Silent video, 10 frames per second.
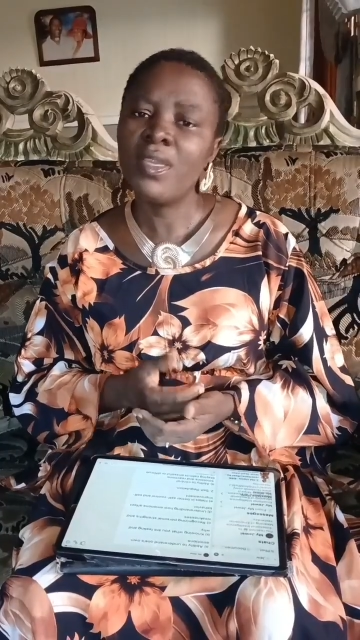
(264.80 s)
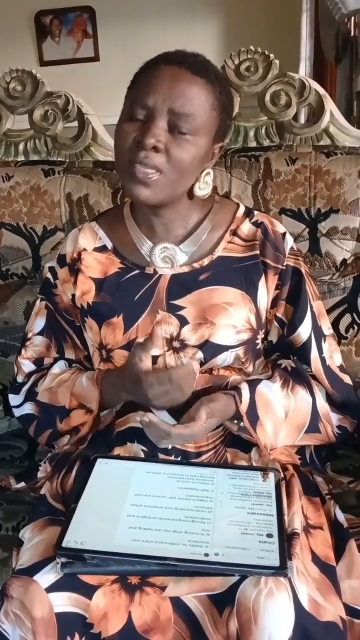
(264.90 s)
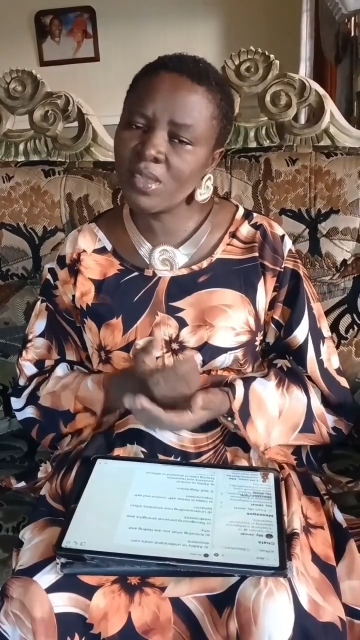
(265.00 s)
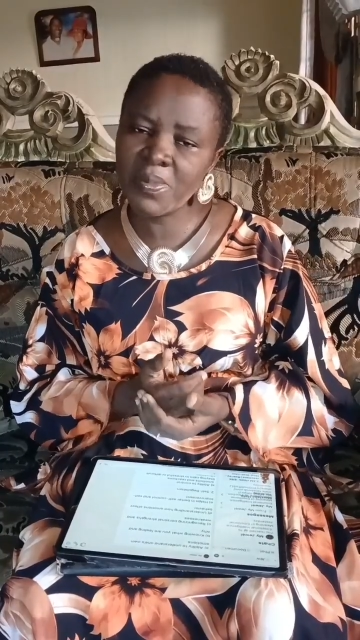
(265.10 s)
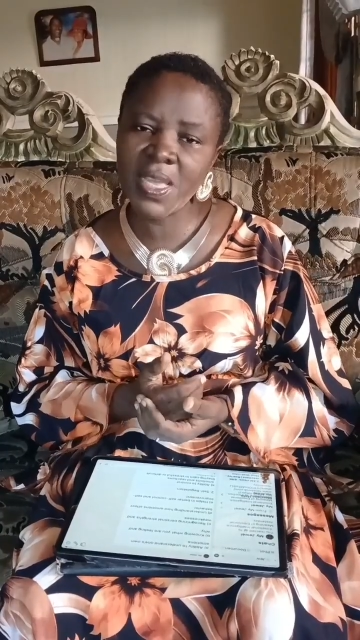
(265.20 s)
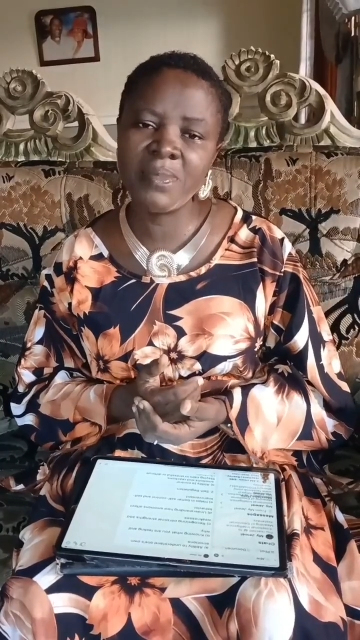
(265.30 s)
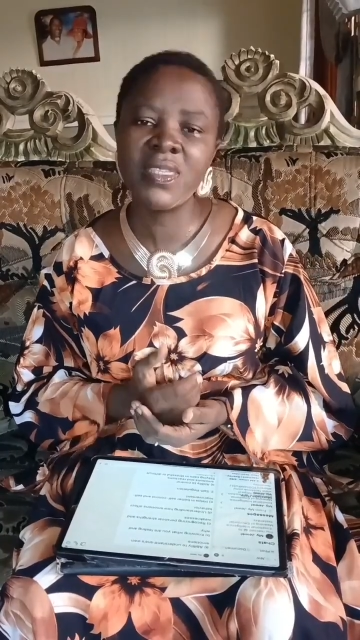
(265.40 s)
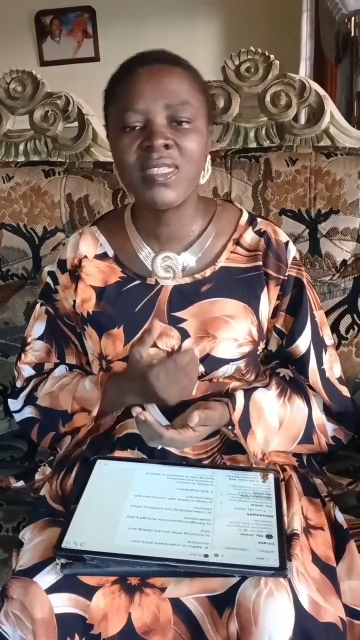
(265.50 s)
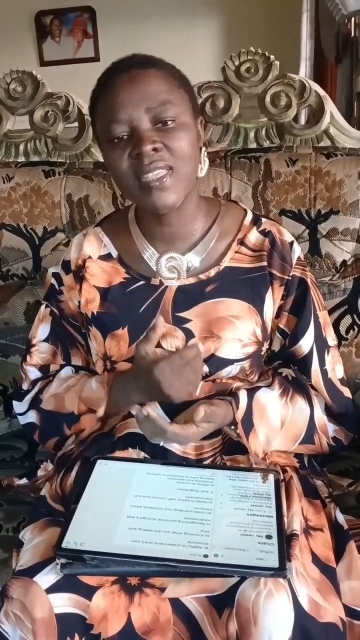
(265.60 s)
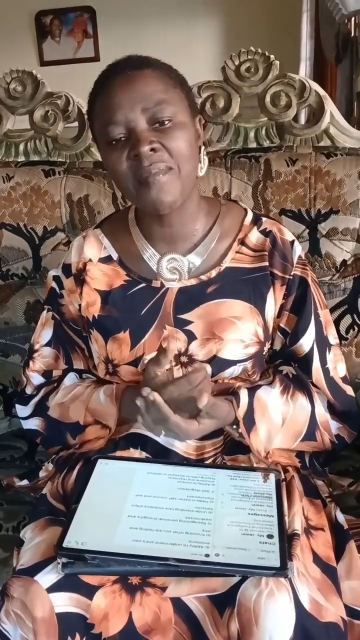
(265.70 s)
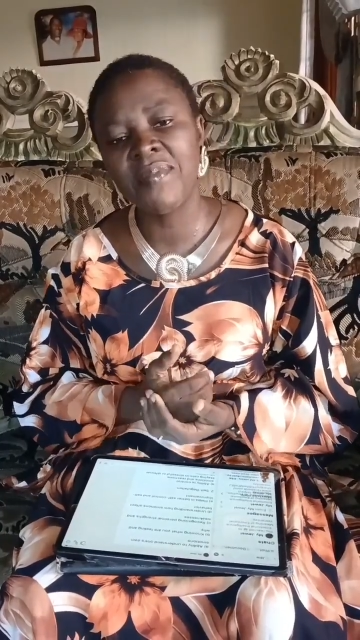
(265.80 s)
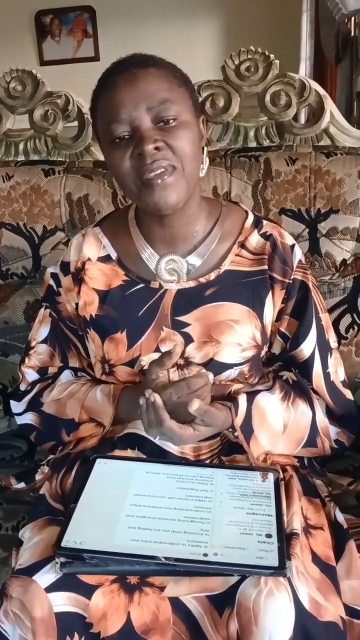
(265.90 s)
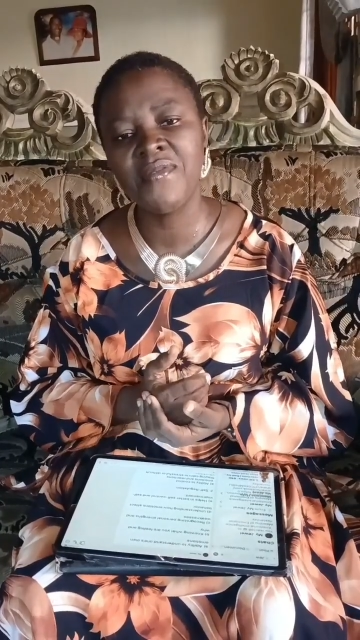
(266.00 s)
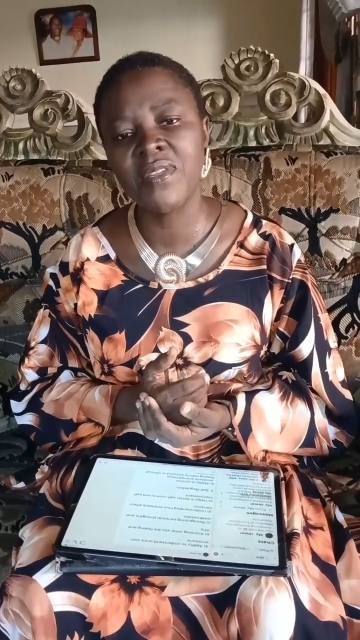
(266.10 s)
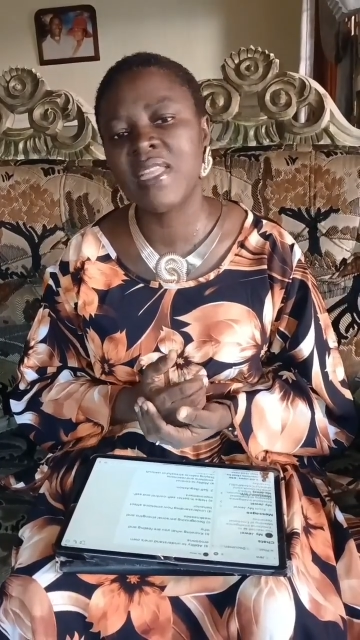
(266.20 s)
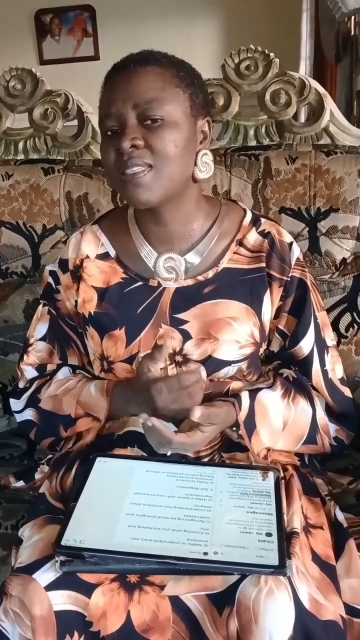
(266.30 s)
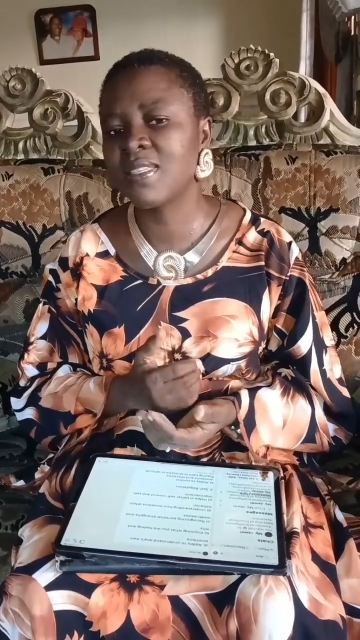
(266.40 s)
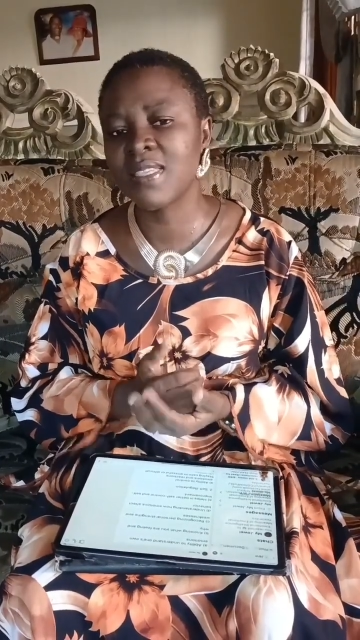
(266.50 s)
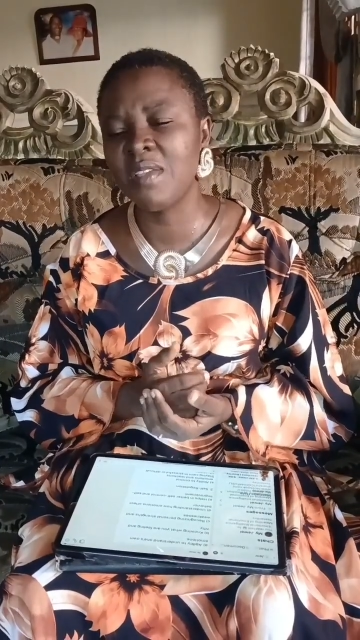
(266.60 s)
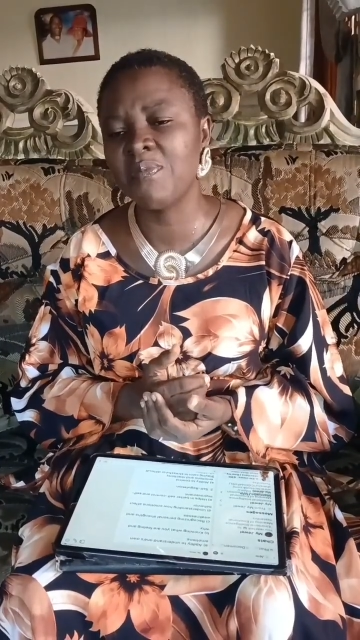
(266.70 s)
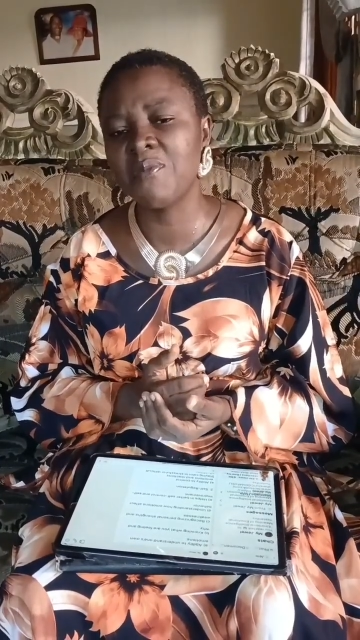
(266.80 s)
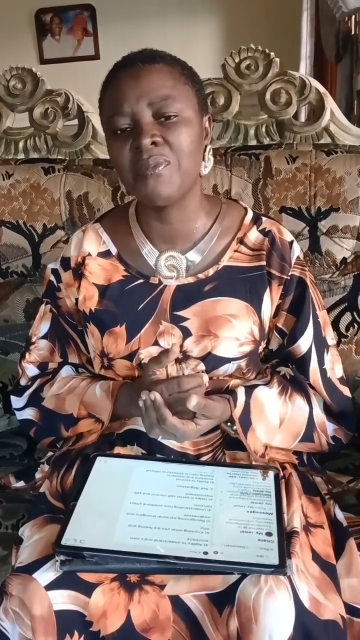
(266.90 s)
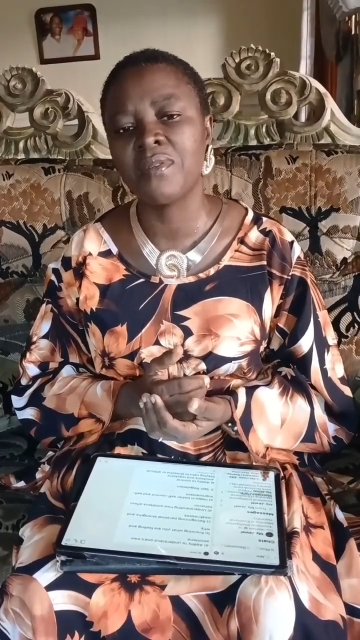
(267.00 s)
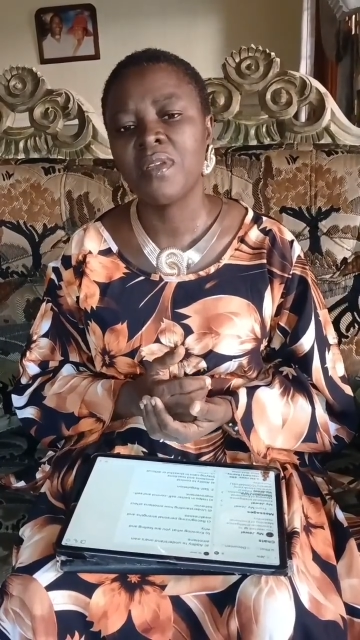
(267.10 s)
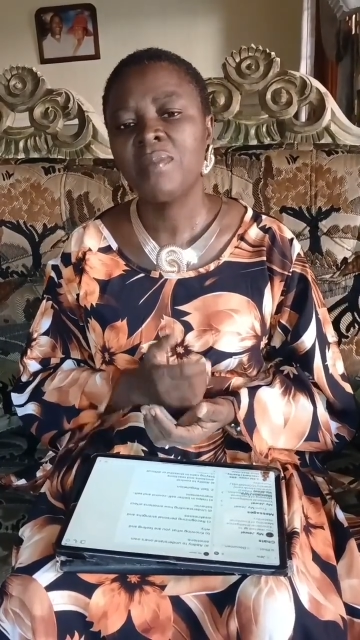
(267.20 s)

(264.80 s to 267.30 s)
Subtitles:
Sometimes it is our behavior that is scaring people,